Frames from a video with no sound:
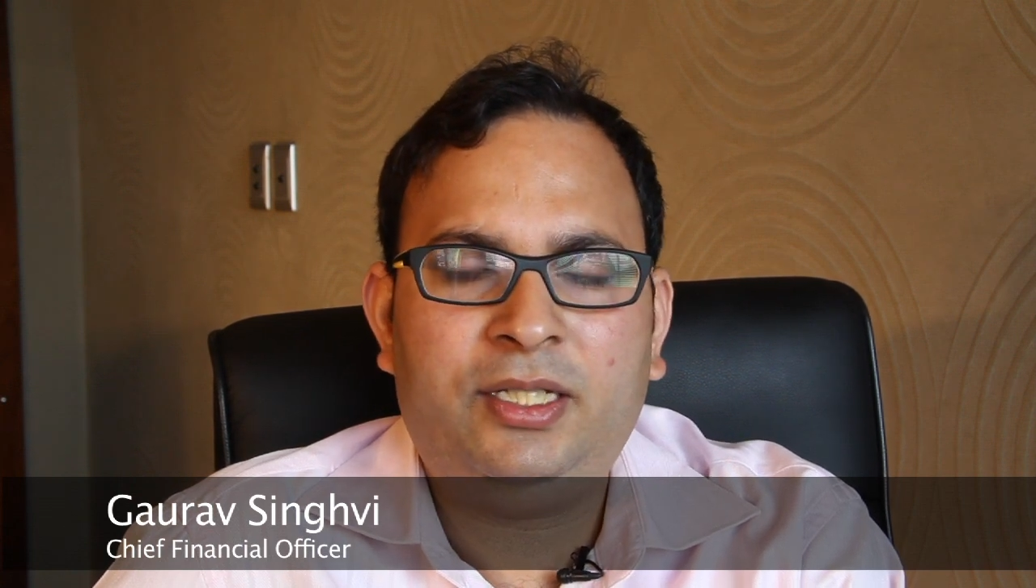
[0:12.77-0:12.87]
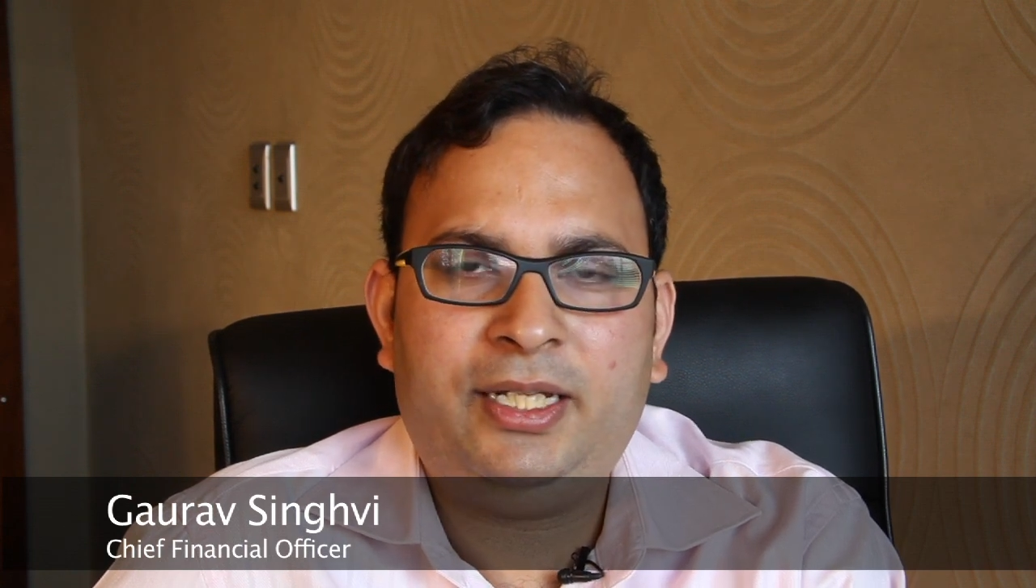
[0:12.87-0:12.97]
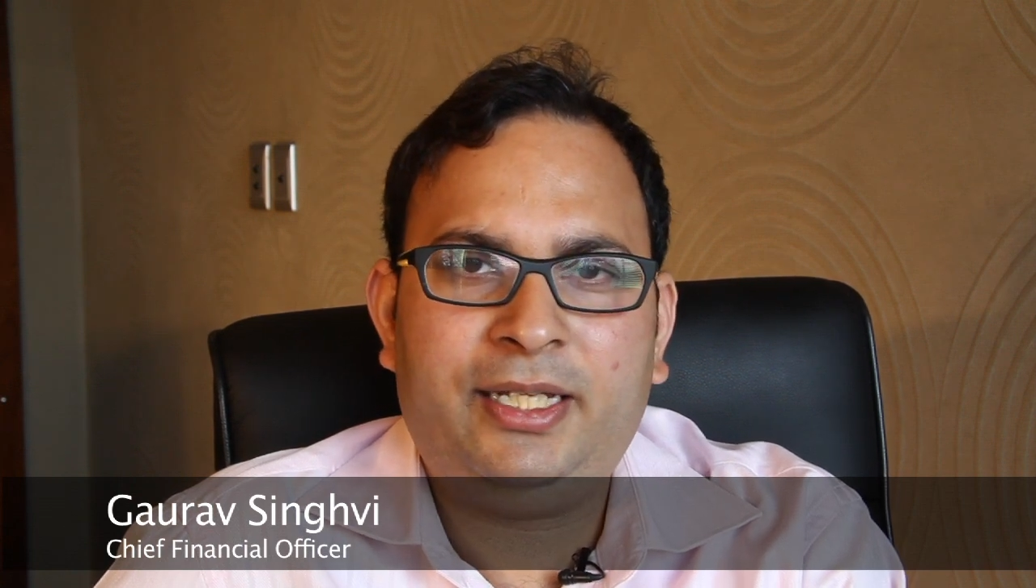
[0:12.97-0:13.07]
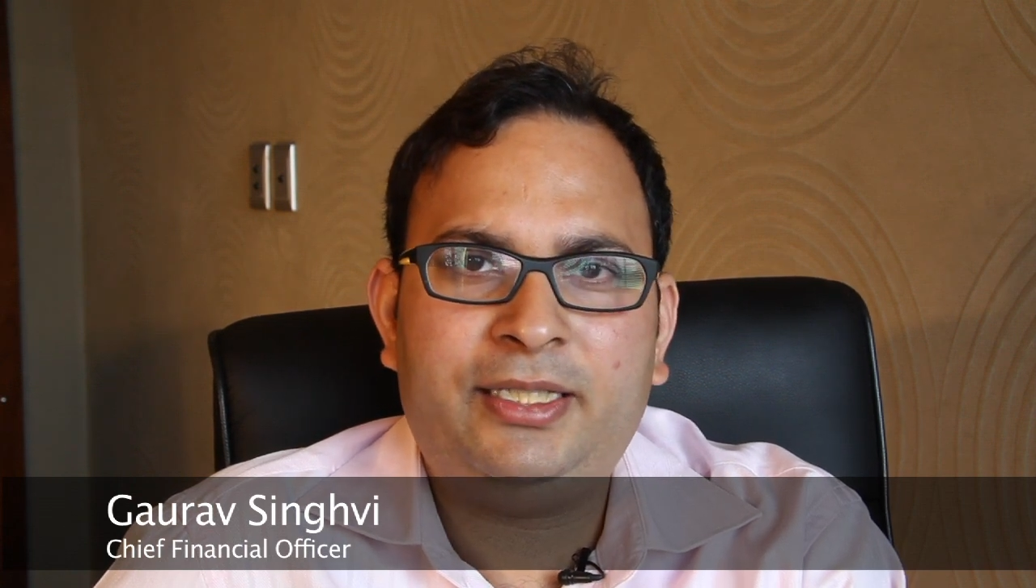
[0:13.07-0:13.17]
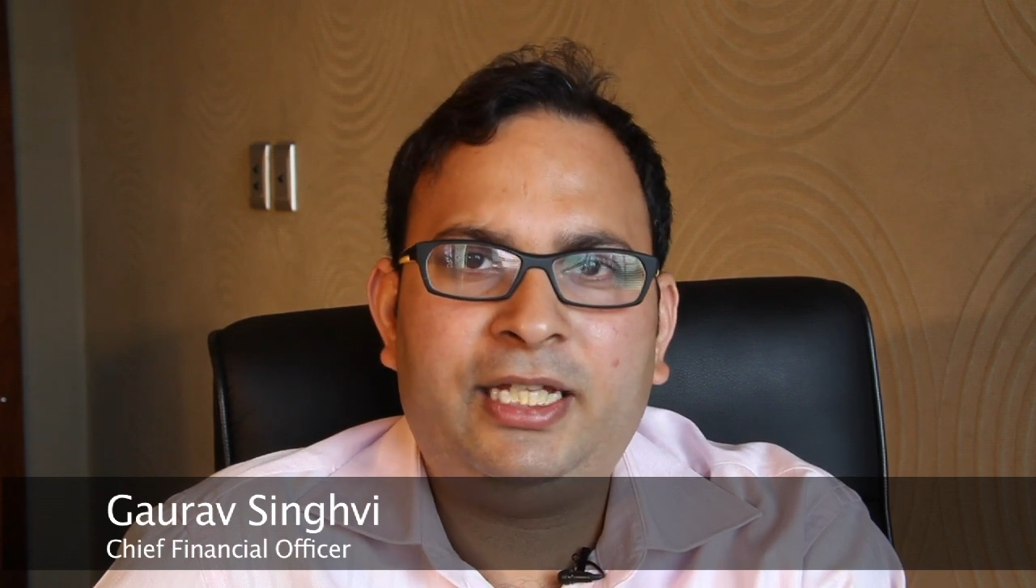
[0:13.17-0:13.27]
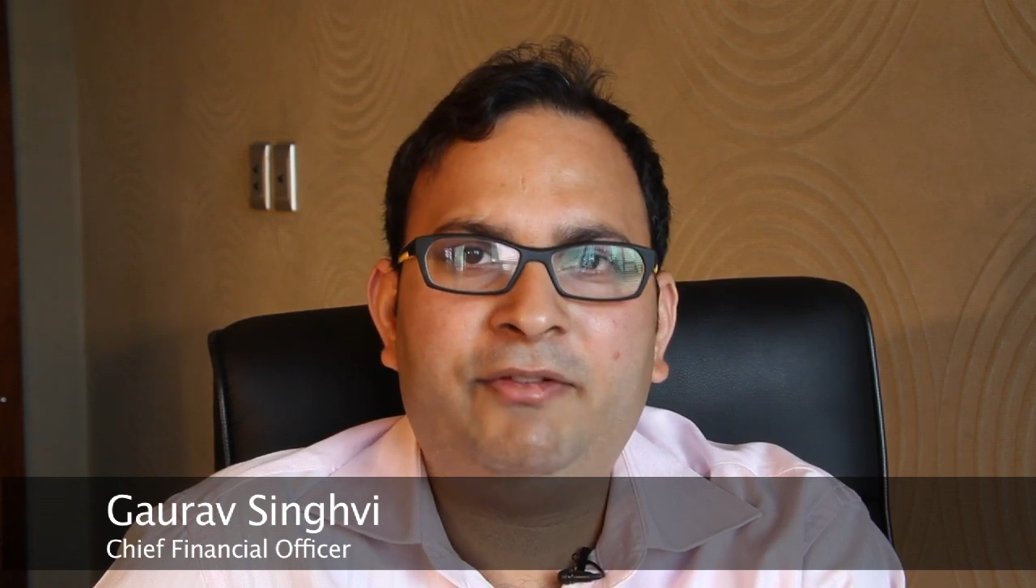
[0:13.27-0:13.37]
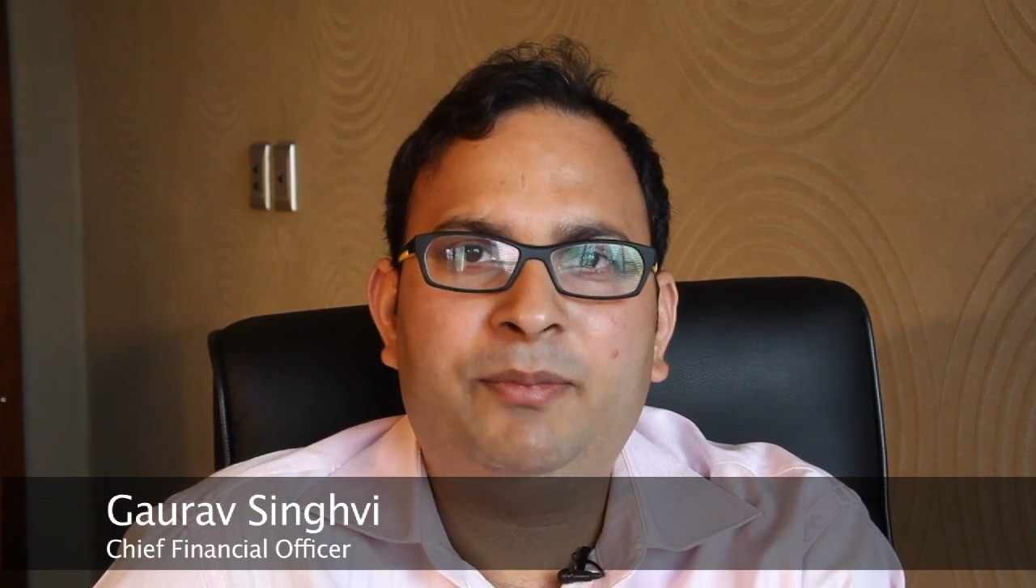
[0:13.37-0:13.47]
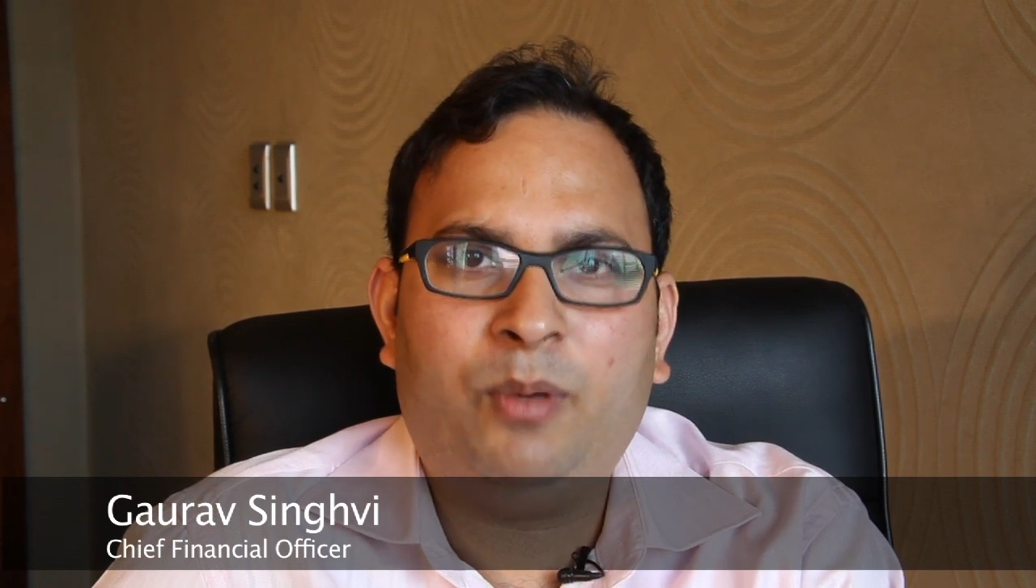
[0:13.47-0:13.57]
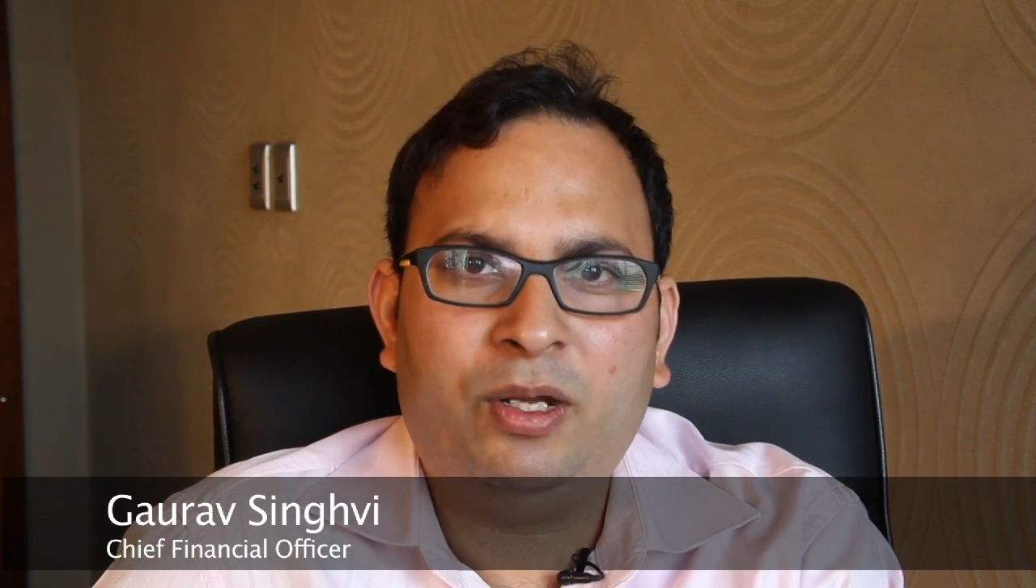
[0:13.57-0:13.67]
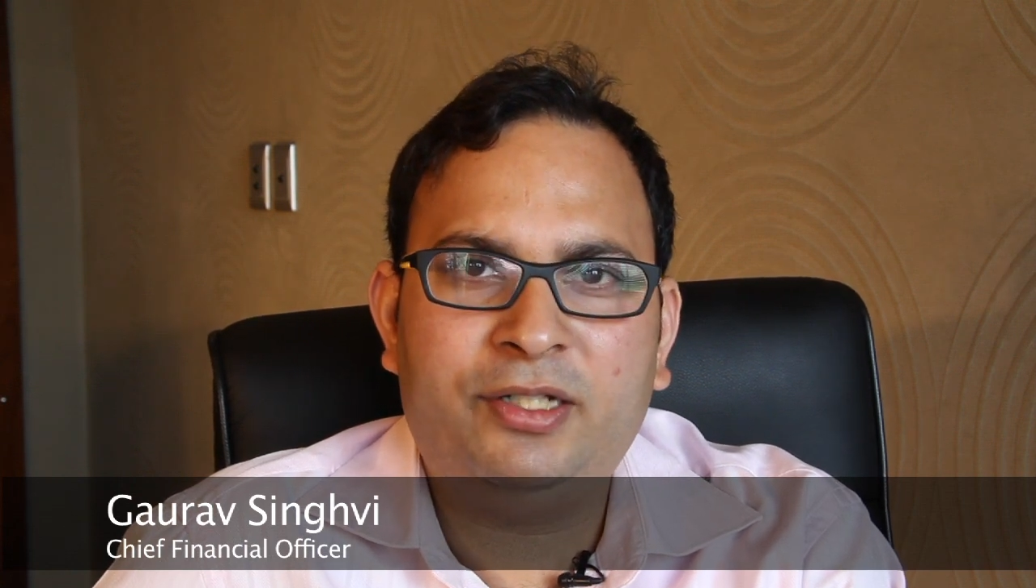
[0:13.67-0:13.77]
and then we
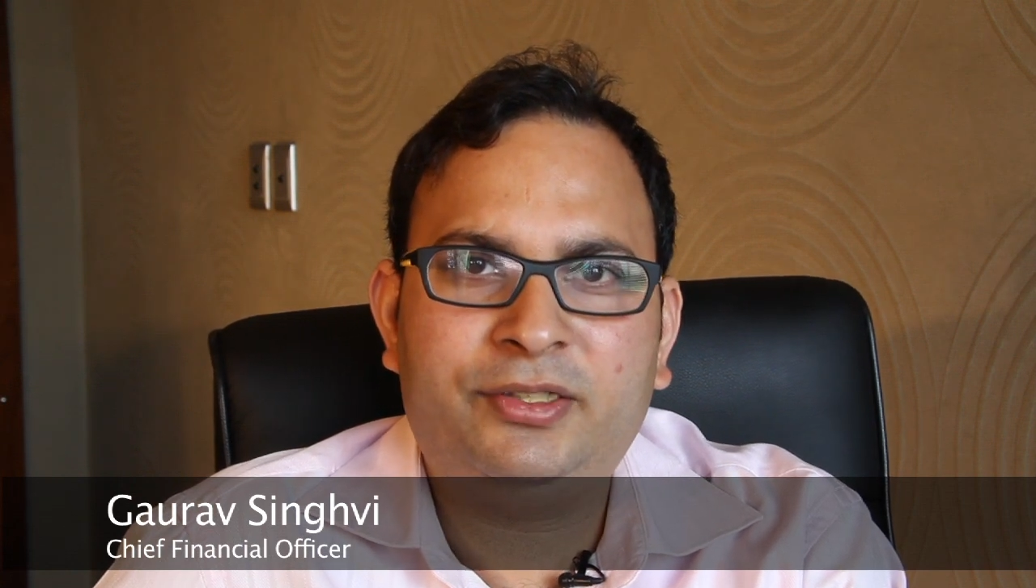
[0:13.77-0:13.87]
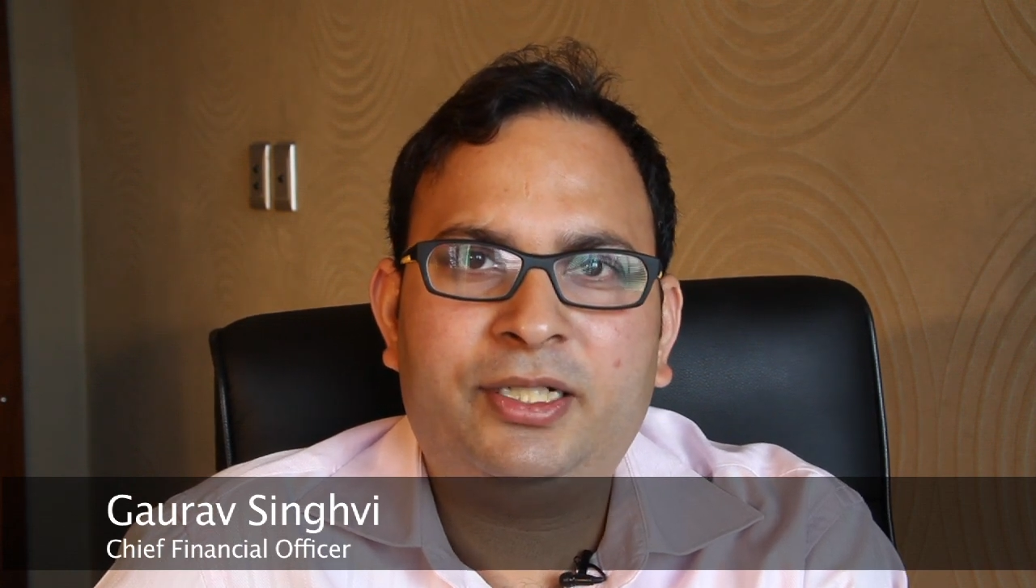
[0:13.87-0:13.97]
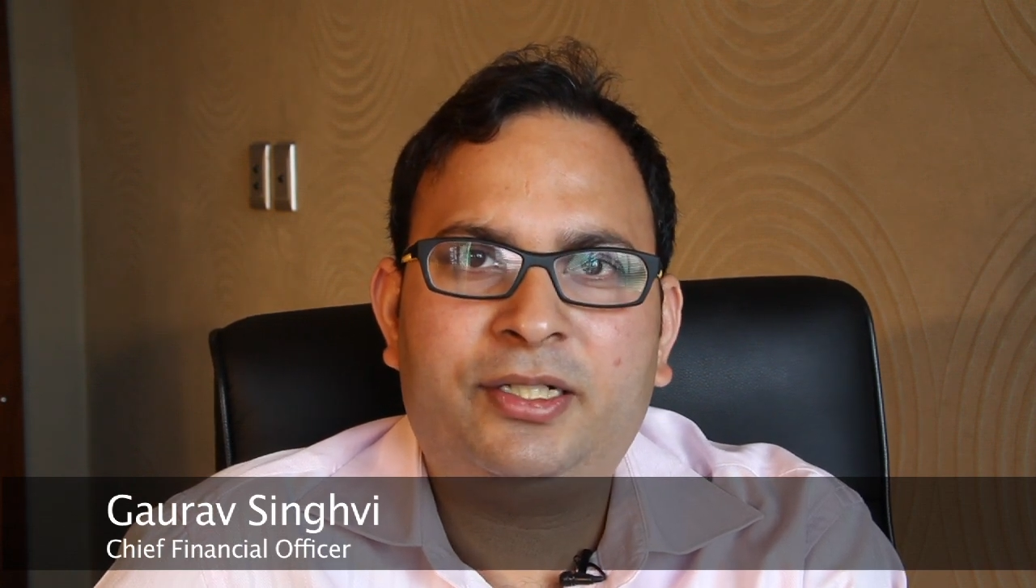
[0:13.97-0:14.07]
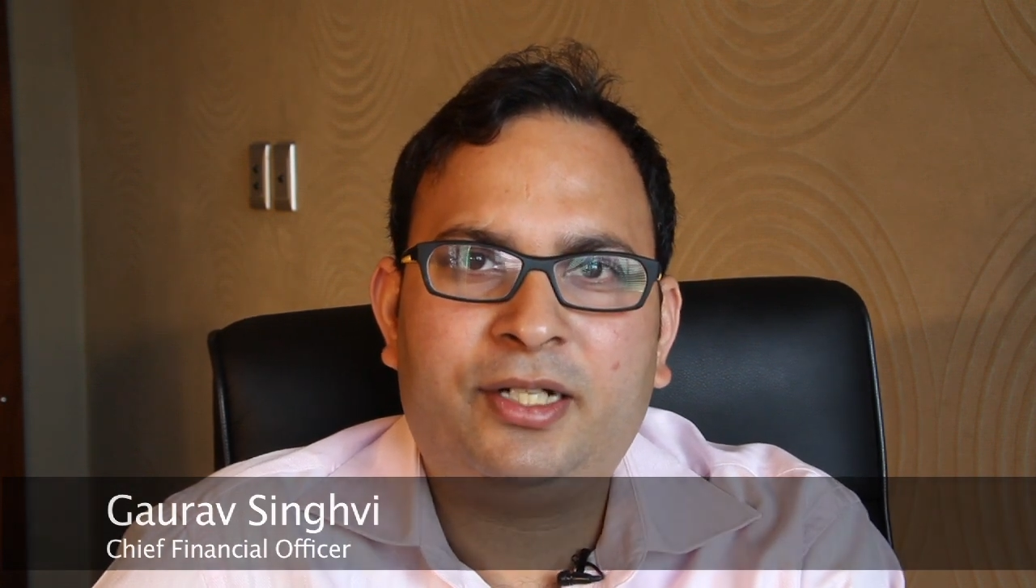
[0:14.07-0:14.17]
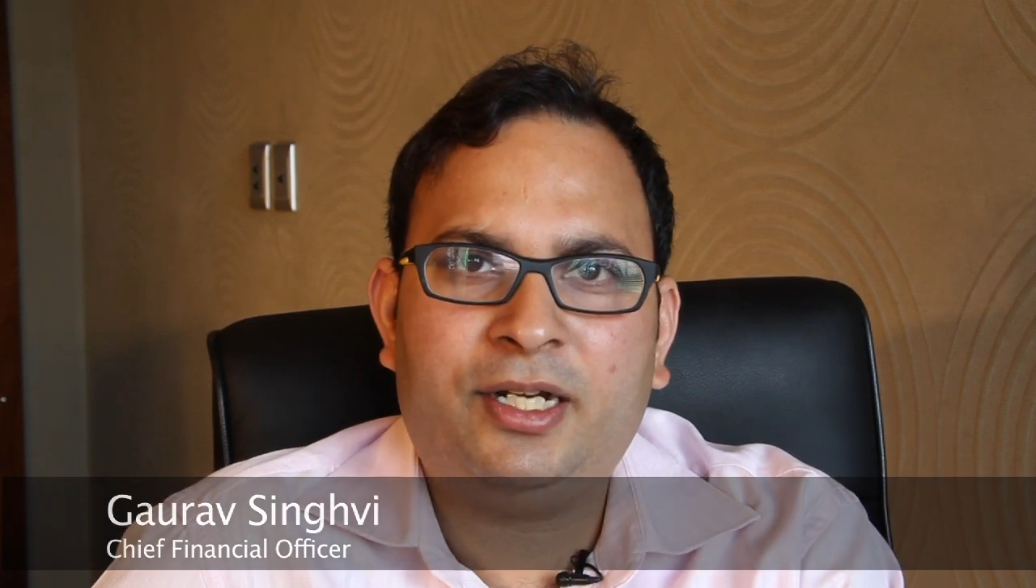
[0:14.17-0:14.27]
polish it,